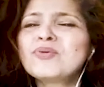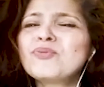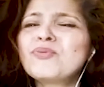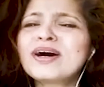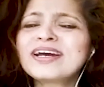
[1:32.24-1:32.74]

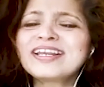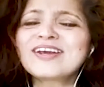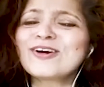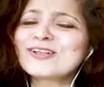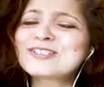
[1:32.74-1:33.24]
While
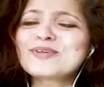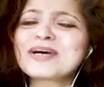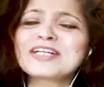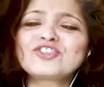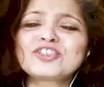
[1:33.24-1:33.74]
also
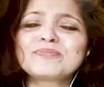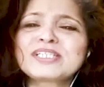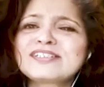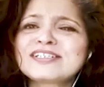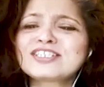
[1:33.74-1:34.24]
managing
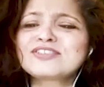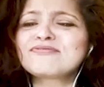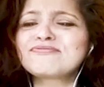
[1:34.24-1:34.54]
business,